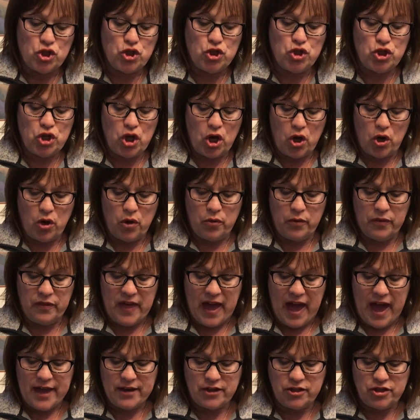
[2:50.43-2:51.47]
So
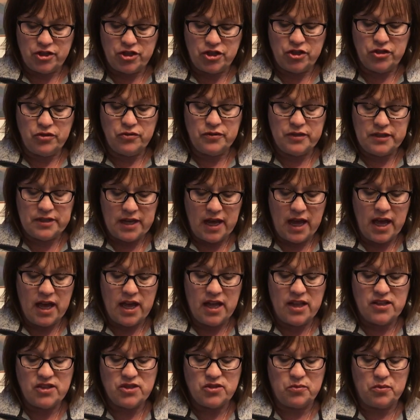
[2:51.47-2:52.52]
that 2
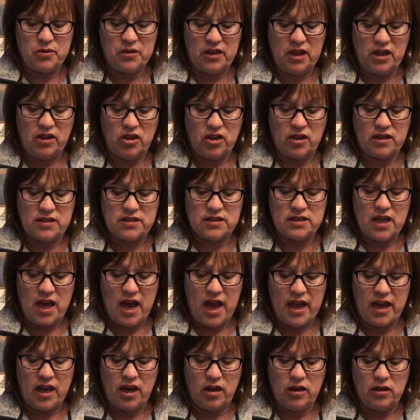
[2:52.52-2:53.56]
tens really looks
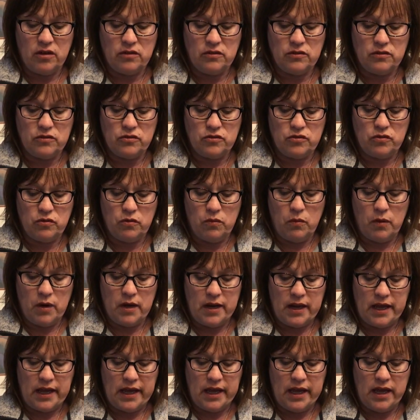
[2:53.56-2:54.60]
like
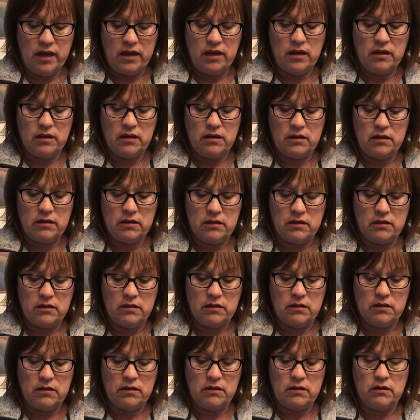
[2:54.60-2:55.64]
20,
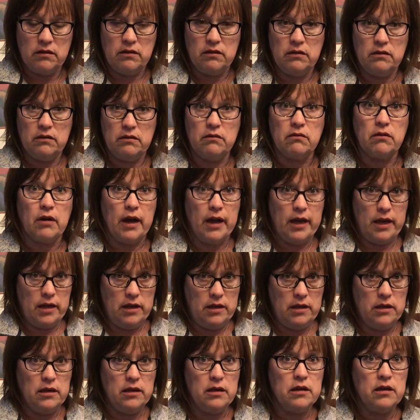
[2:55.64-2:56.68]

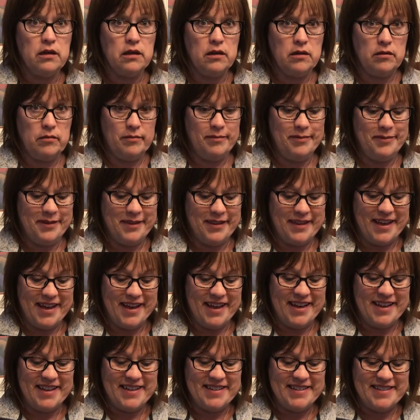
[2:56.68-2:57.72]
right?
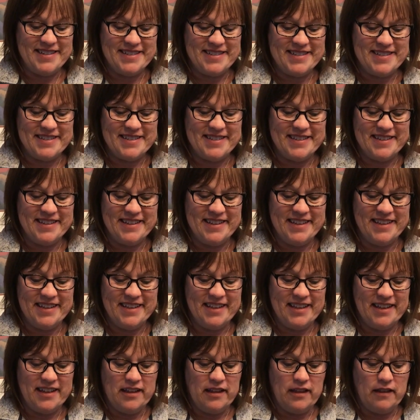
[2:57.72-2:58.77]
Plus
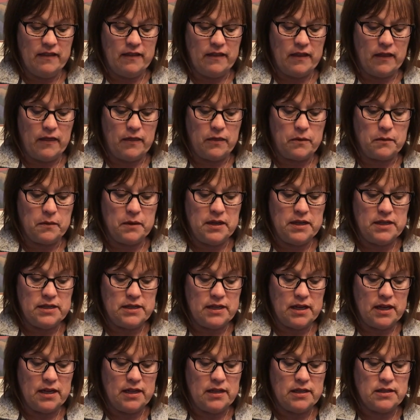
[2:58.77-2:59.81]
the 3
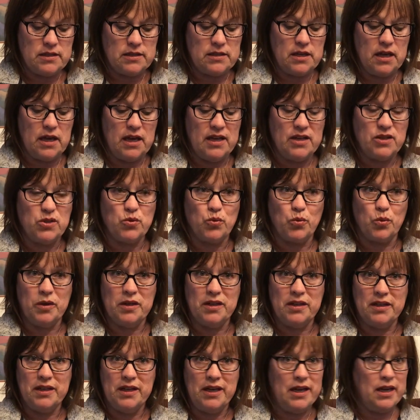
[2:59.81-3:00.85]
tens is
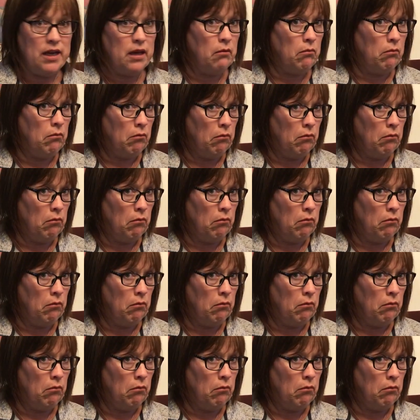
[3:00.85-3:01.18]
really